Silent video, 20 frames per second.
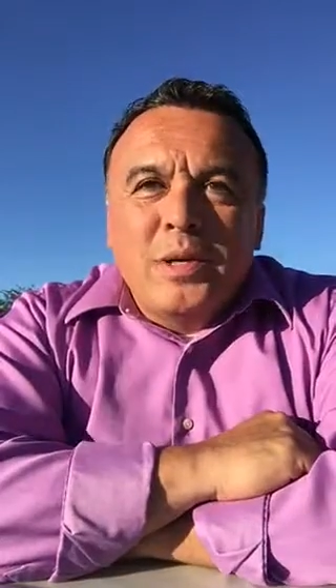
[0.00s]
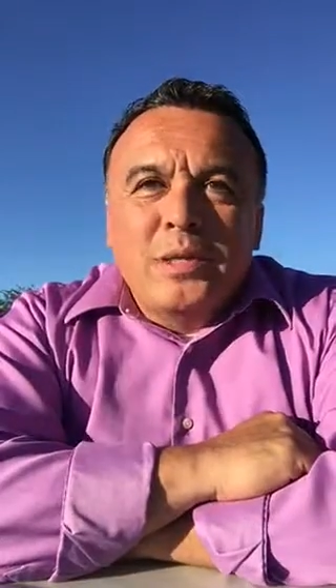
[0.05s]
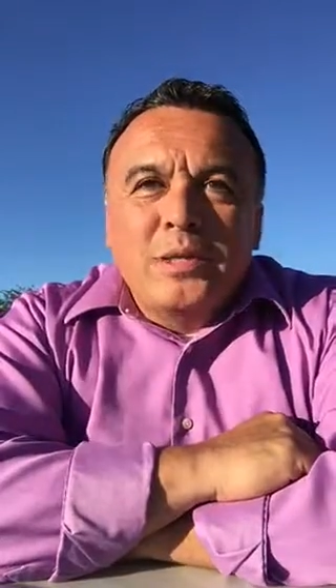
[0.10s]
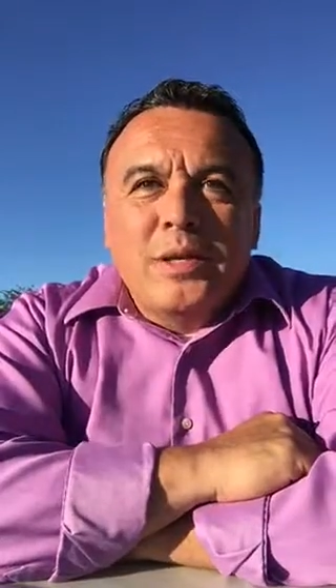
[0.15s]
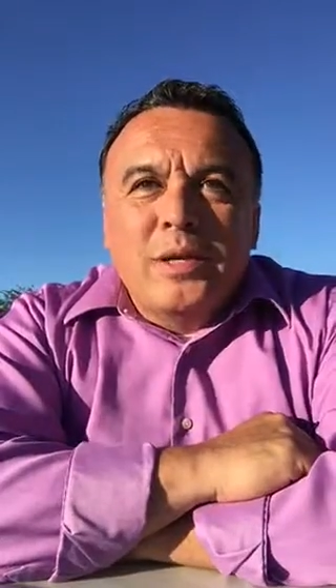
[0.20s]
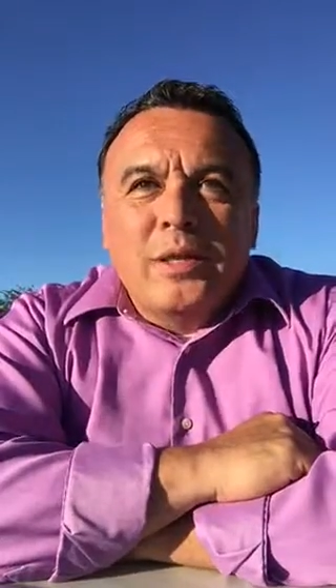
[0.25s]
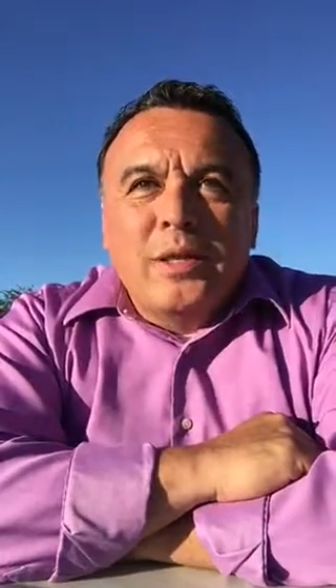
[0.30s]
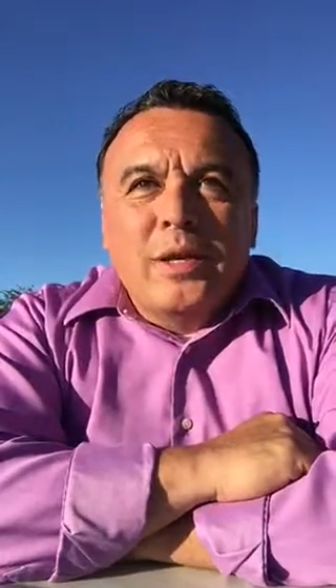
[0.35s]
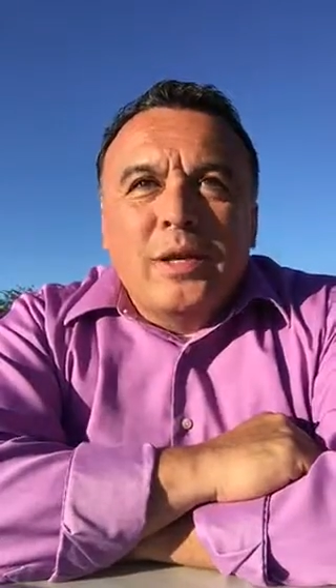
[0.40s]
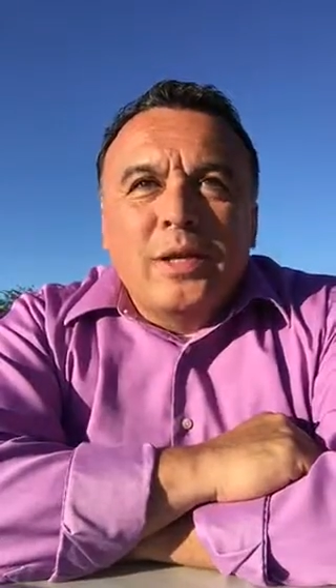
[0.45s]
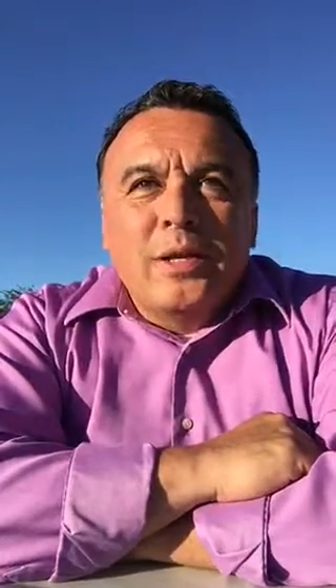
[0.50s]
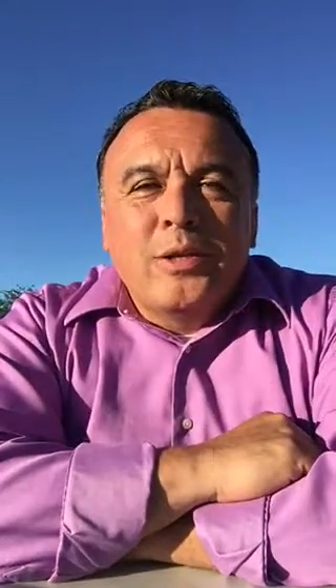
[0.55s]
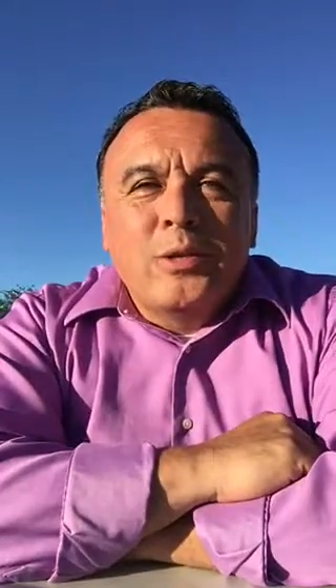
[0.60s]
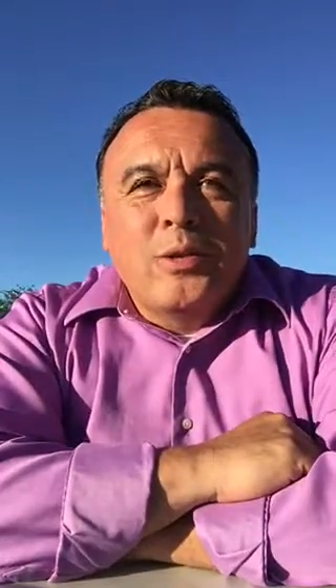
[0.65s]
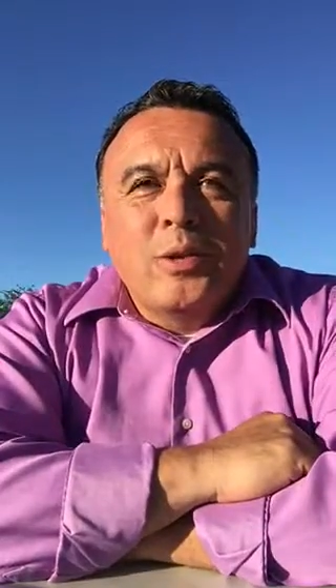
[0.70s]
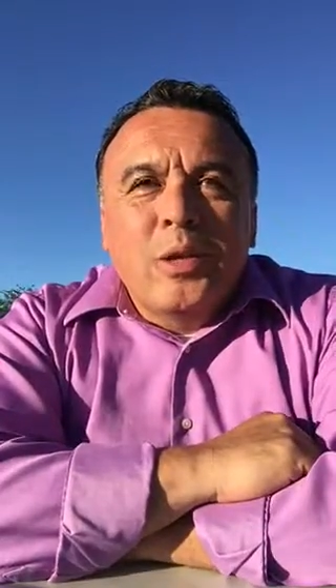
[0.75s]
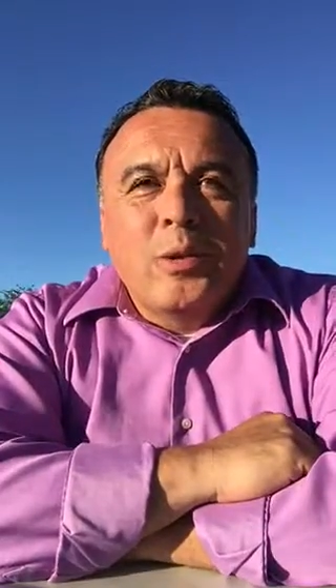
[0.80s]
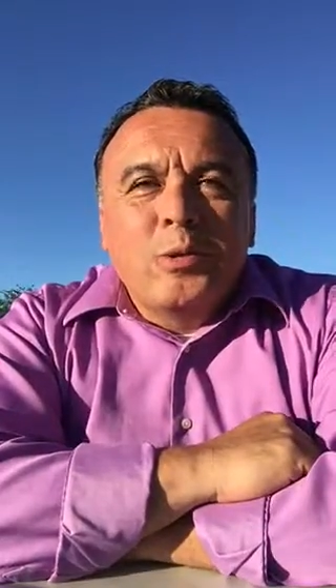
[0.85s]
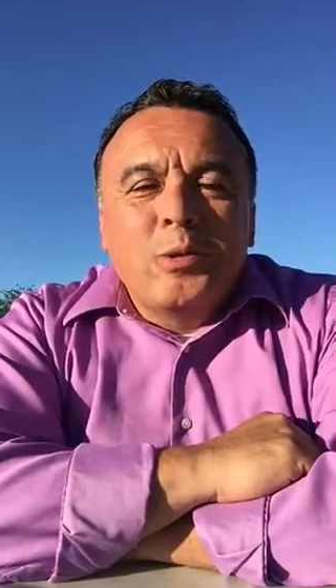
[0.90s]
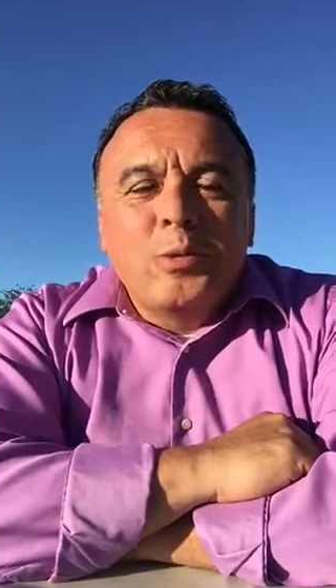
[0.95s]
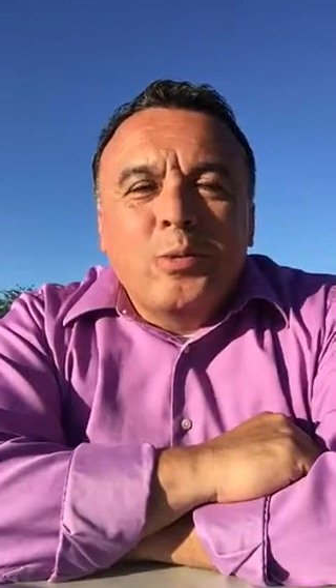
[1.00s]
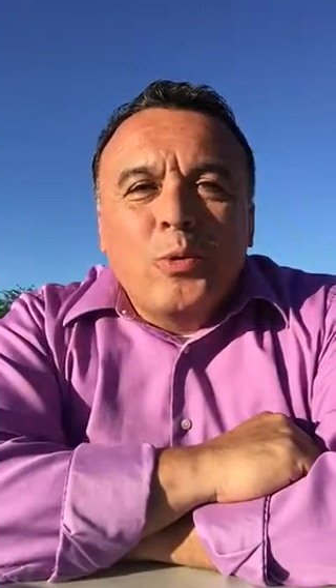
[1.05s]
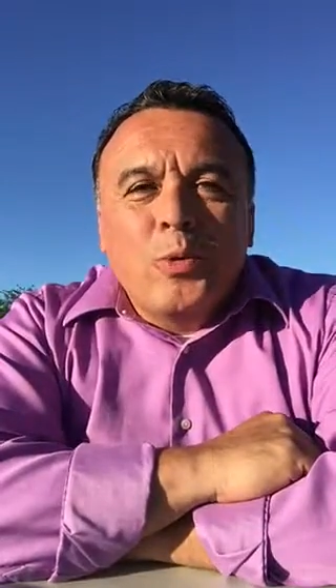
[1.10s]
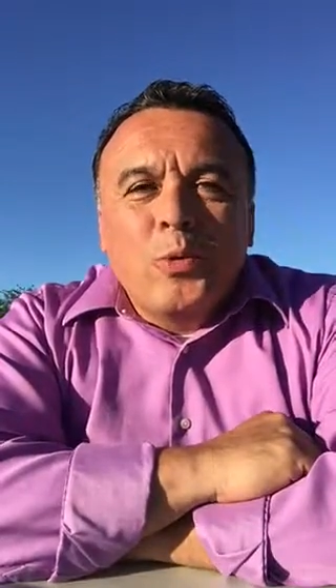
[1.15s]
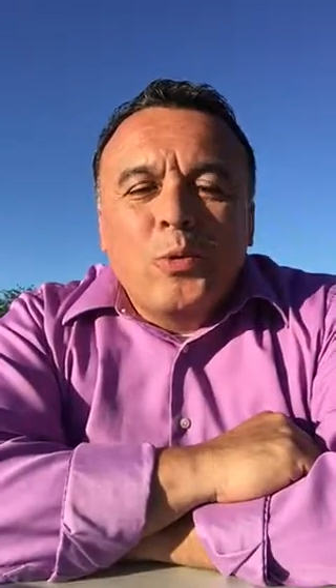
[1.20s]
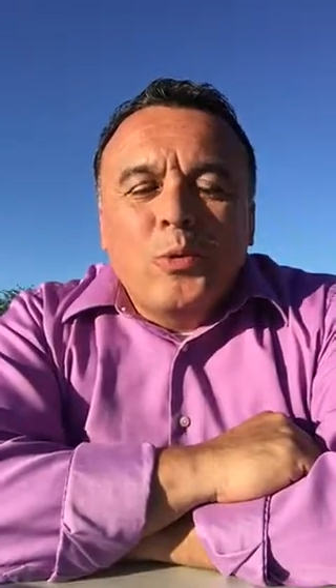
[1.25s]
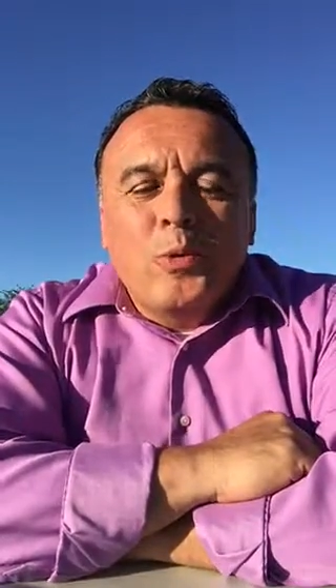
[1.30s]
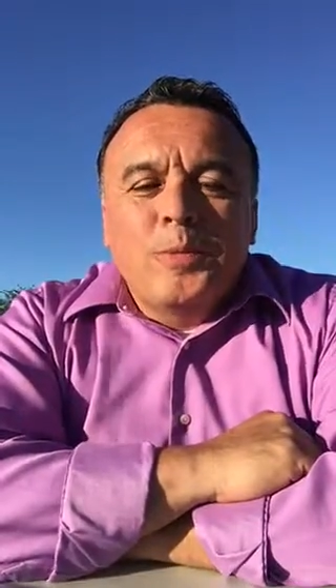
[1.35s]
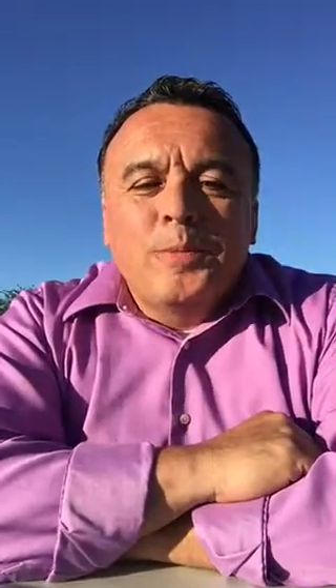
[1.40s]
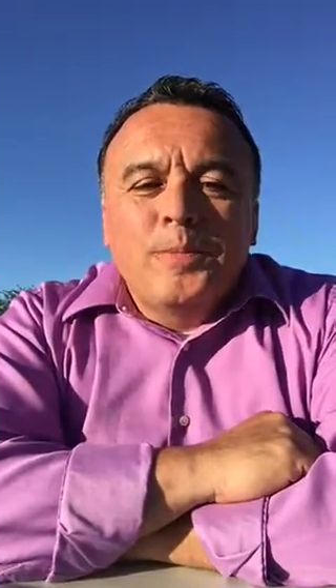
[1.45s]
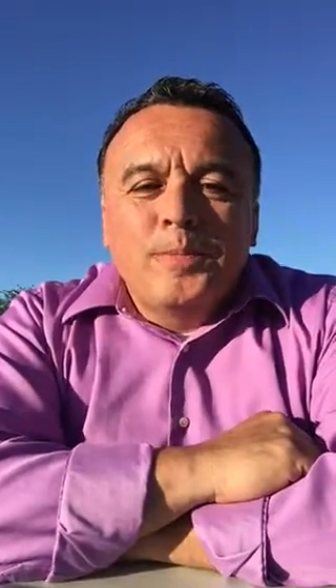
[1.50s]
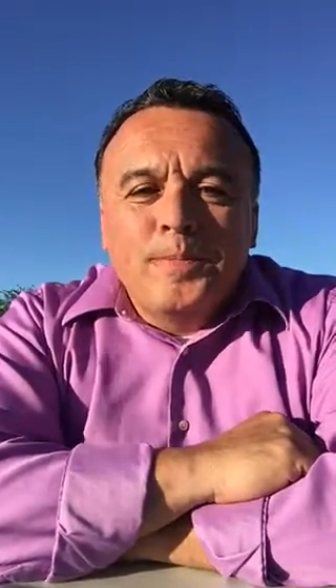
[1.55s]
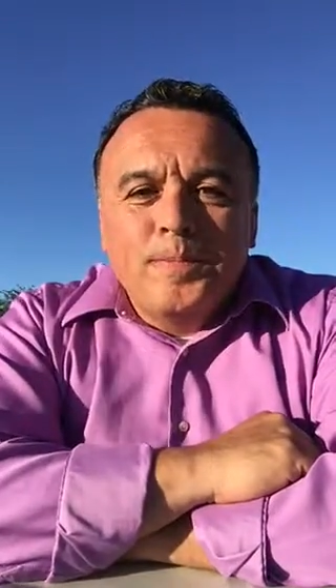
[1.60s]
my son today, so that was cool.